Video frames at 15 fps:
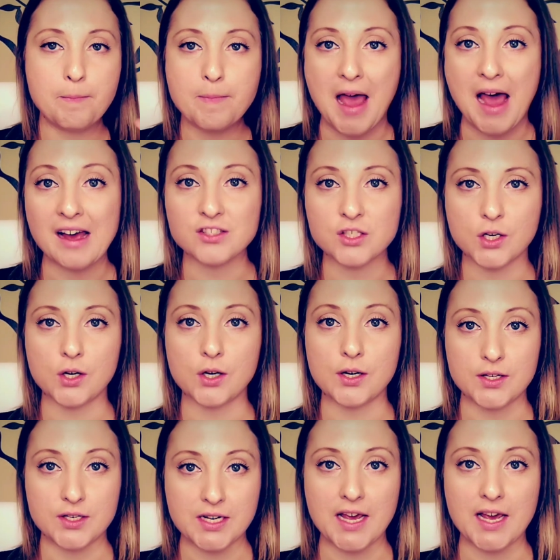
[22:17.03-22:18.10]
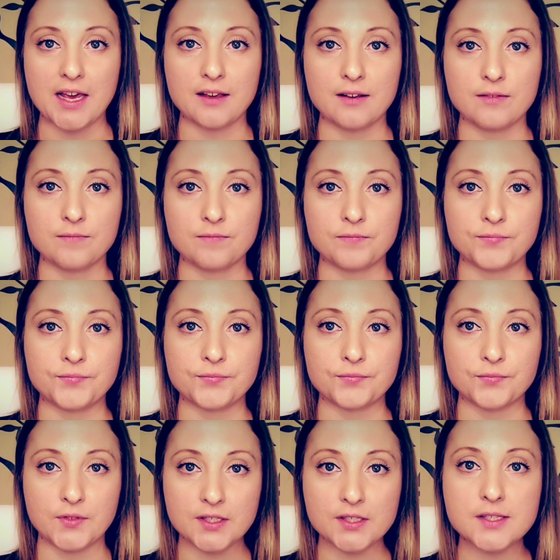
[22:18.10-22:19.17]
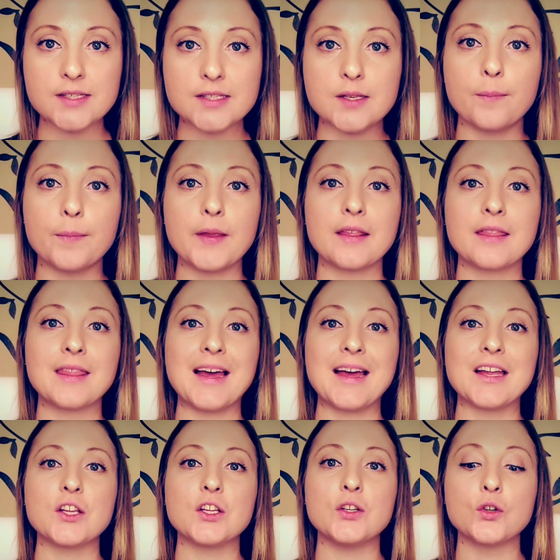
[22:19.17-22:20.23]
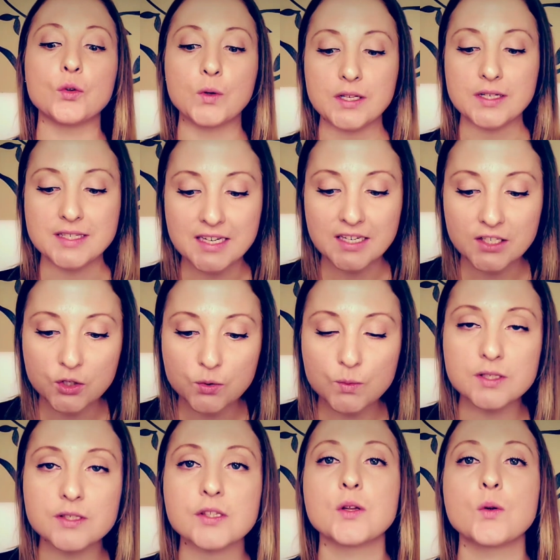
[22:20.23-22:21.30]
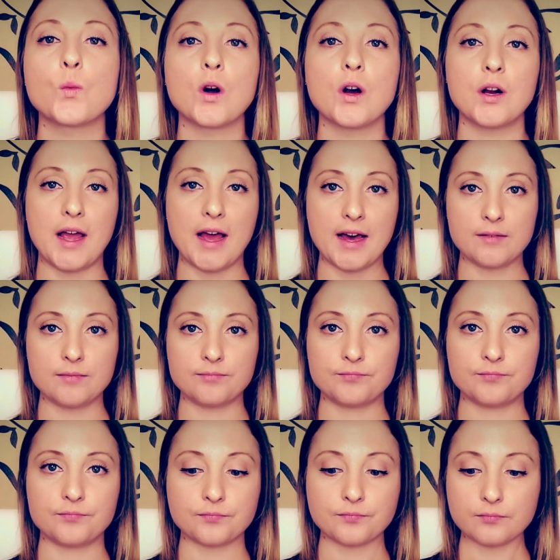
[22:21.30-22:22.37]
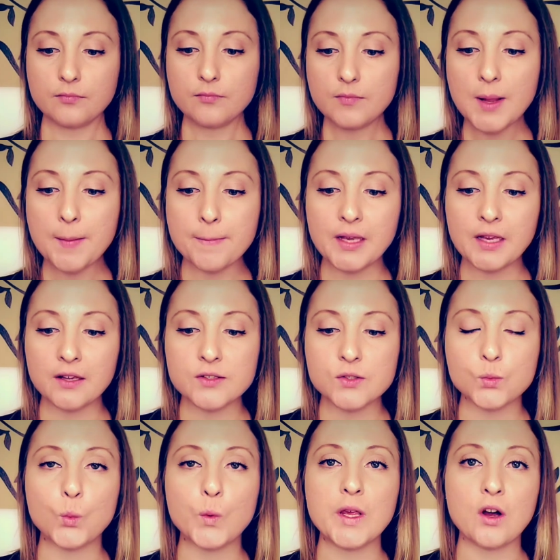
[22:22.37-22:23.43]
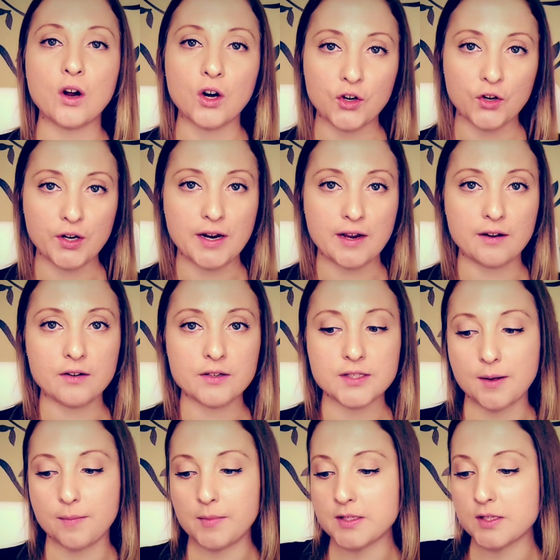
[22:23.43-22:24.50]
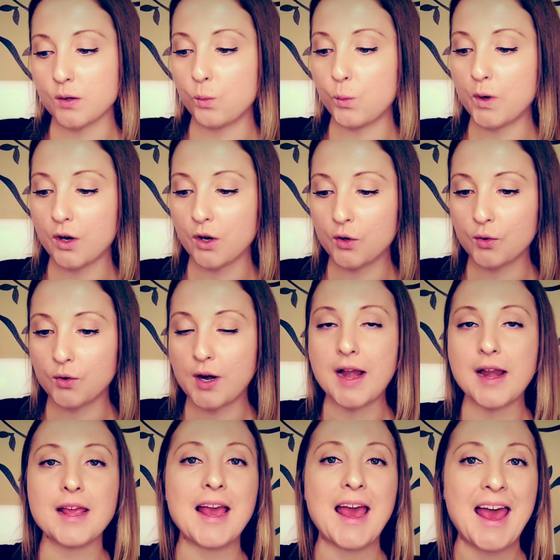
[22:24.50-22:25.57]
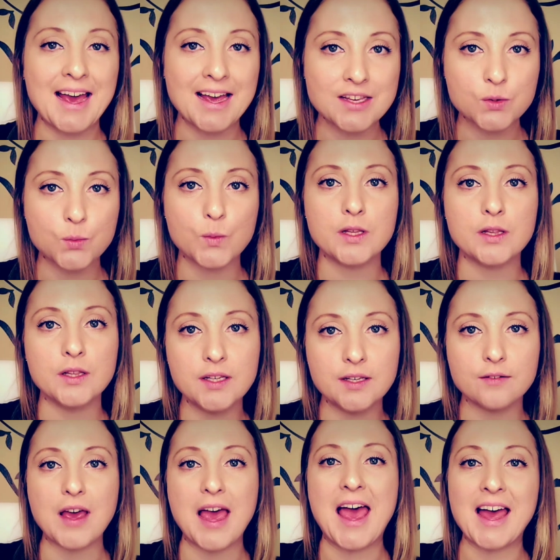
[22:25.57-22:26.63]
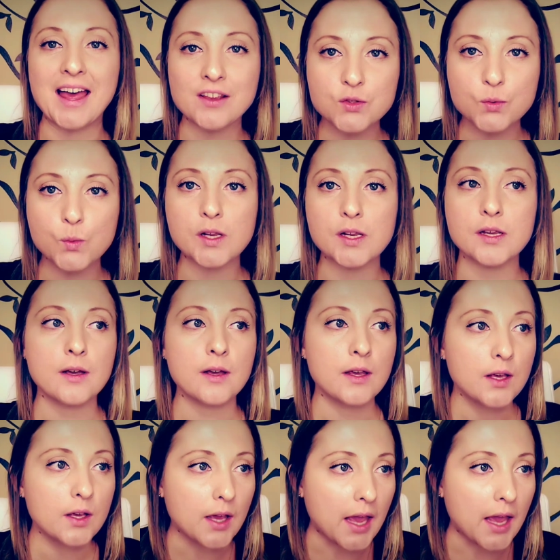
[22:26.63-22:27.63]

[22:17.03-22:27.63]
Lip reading: master in a day. This is something that you continuously work at. Because we are creators, that means that we are creating as we live, as we